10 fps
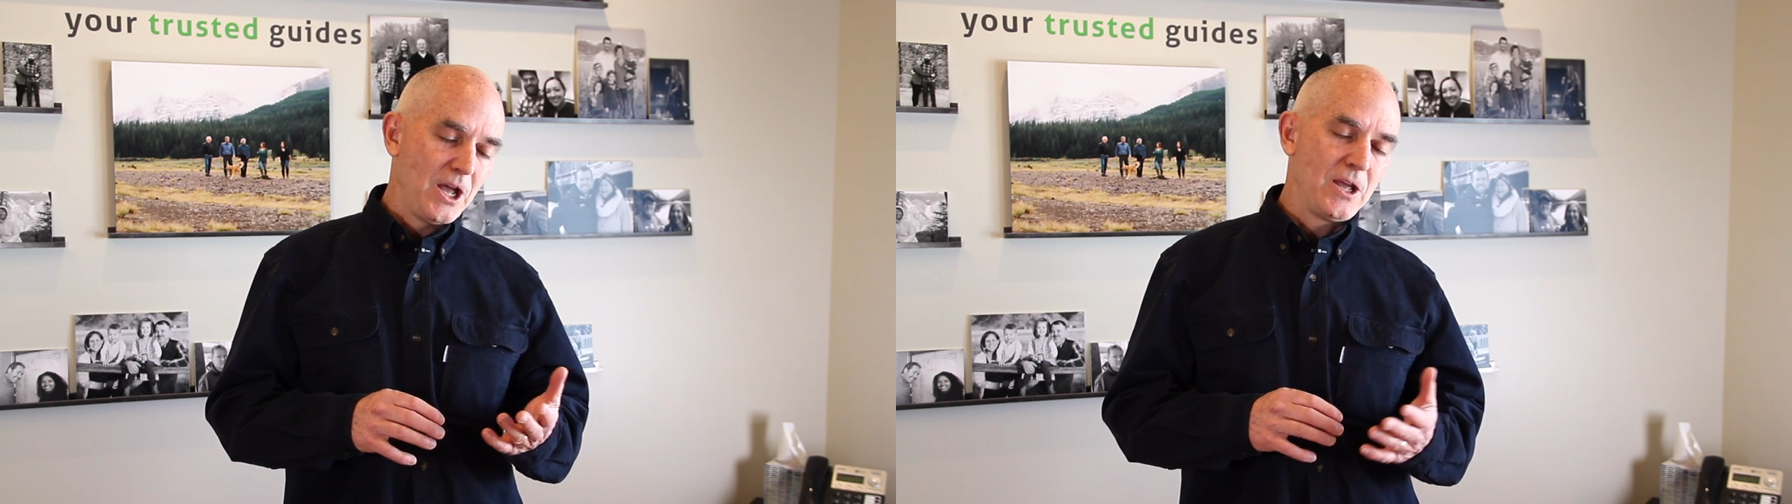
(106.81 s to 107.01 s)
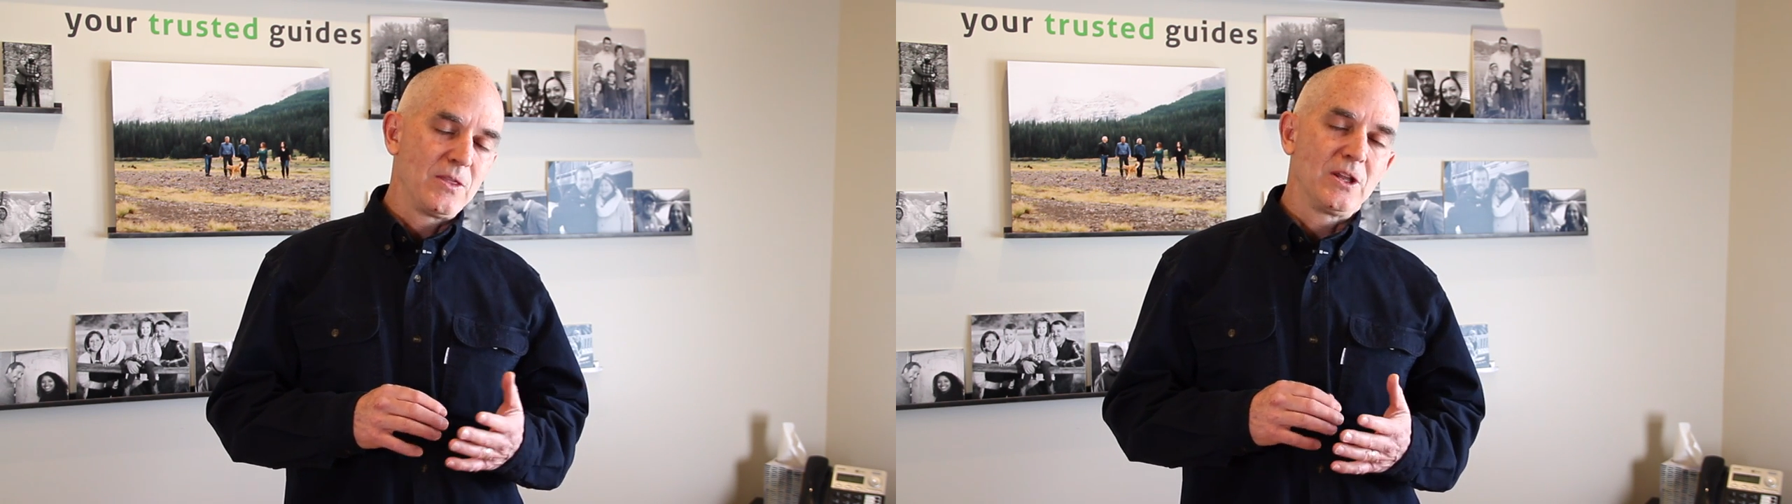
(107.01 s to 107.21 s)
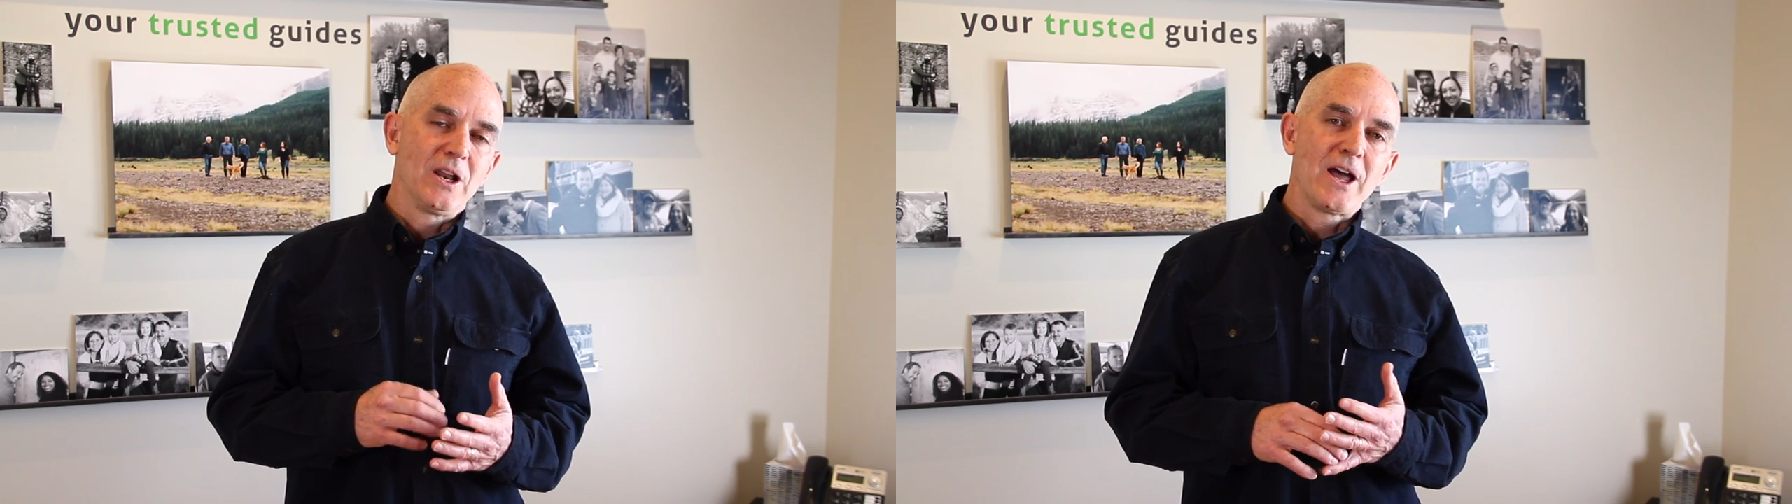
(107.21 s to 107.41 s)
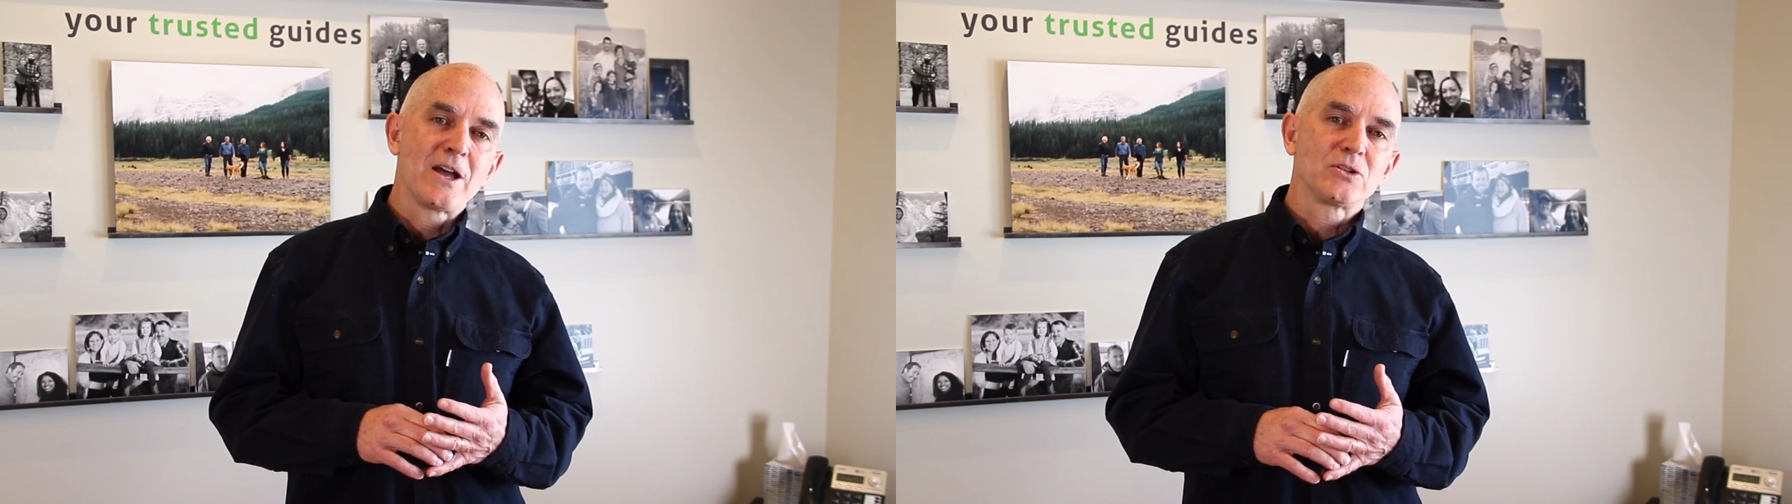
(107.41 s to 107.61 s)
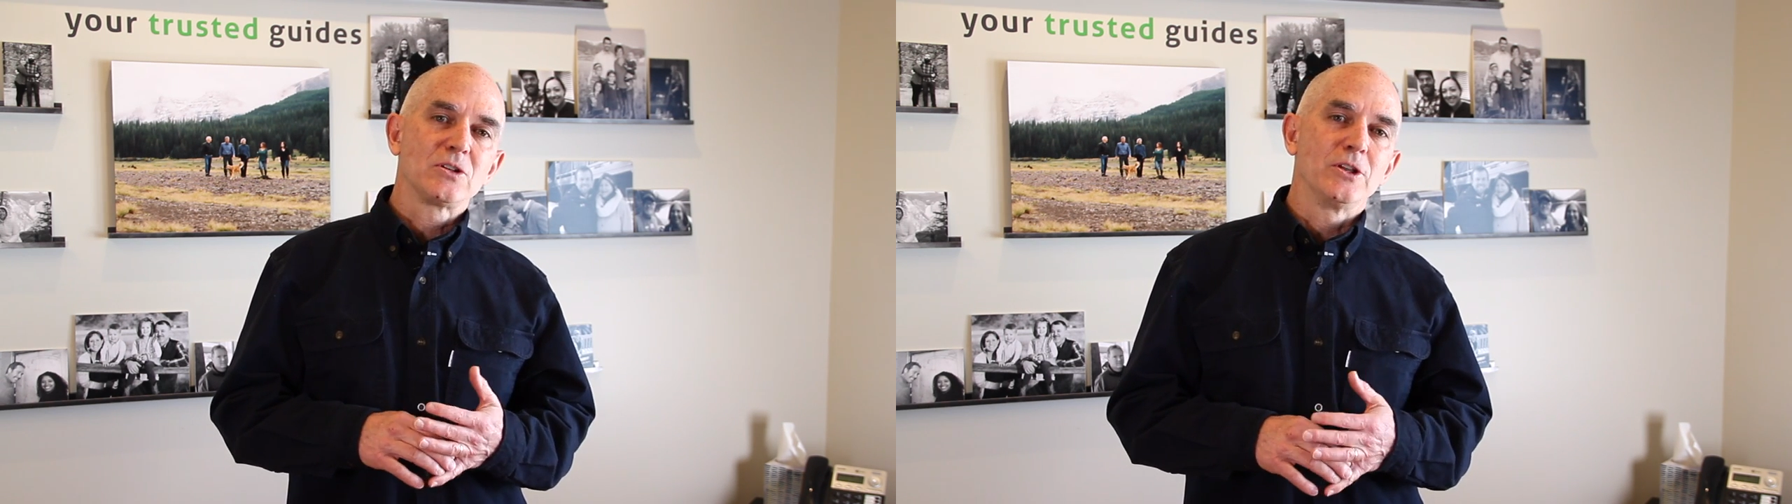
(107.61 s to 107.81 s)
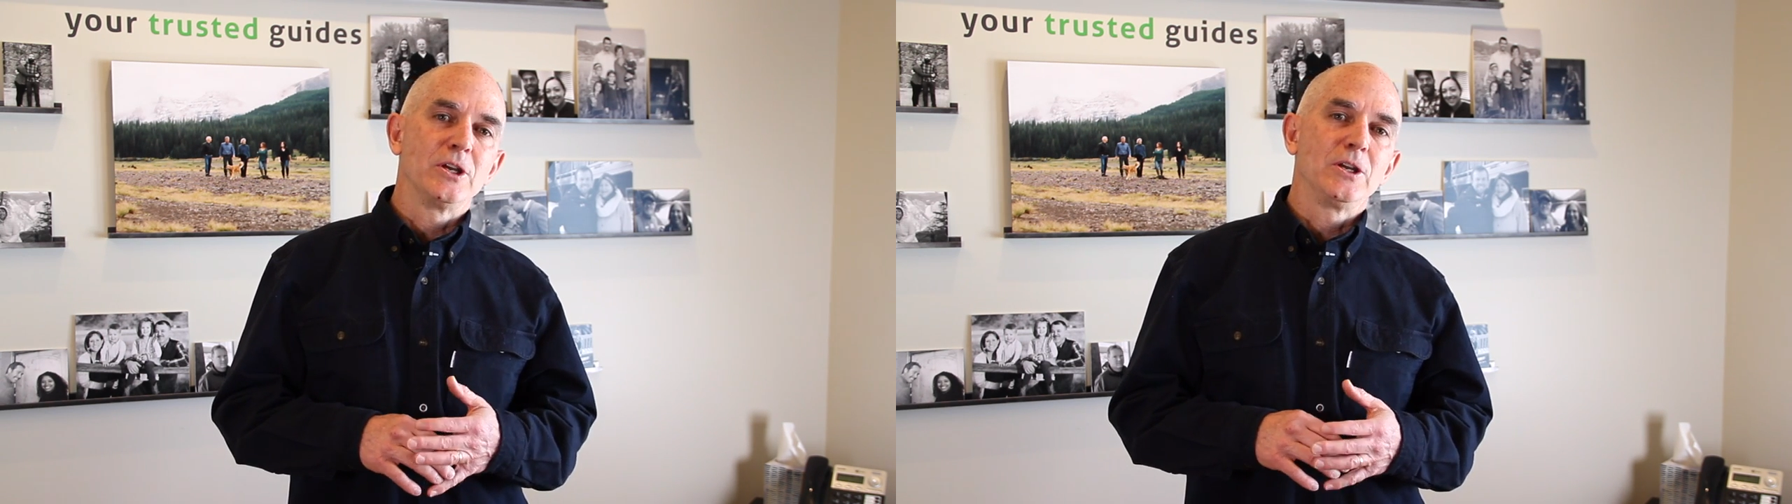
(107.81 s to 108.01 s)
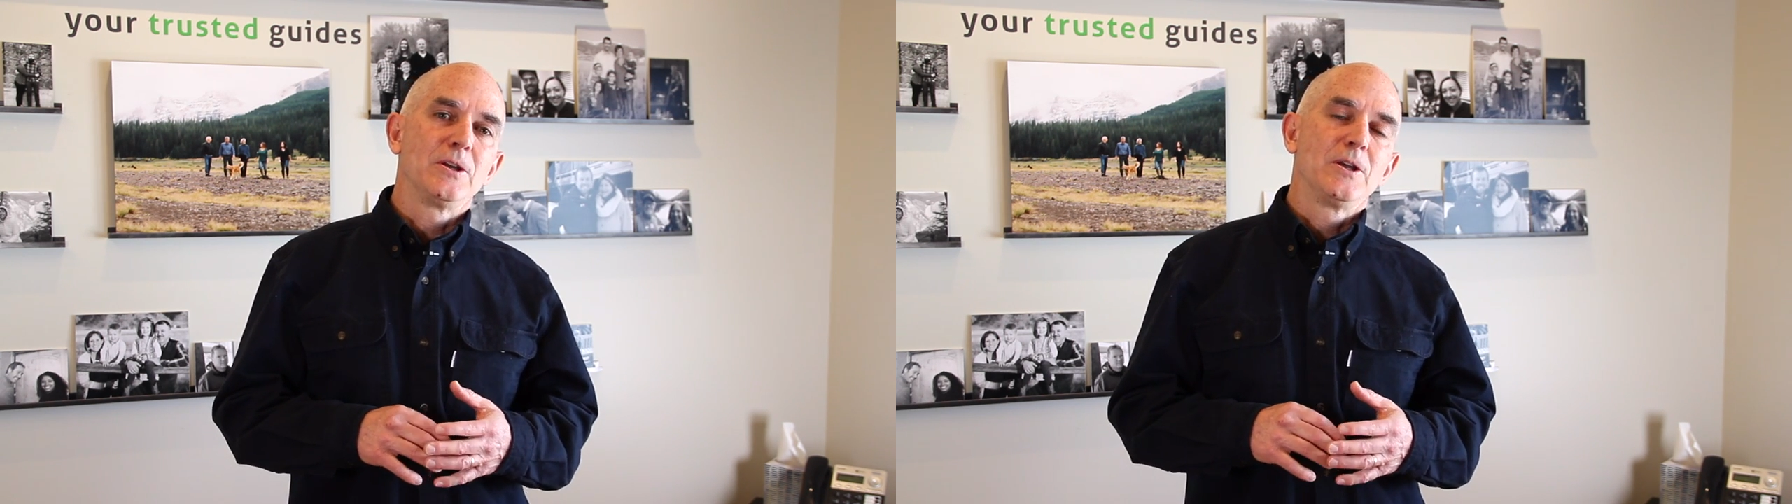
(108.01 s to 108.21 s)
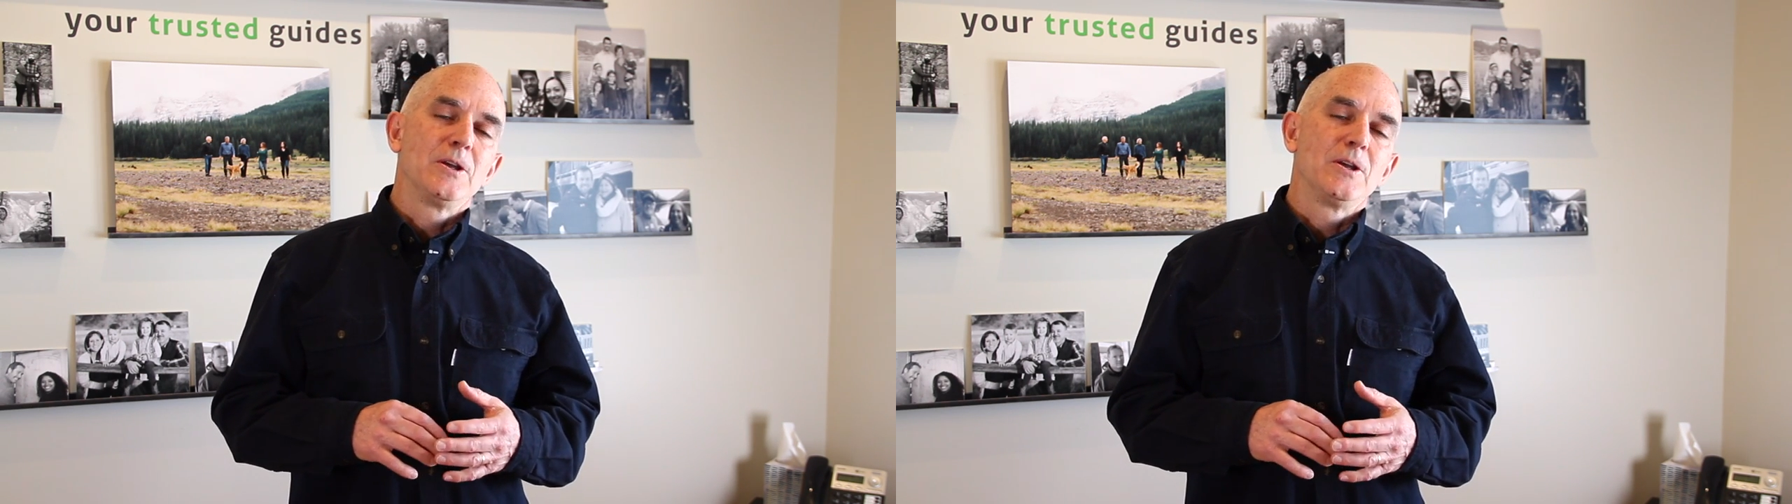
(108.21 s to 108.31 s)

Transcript: And then lastly,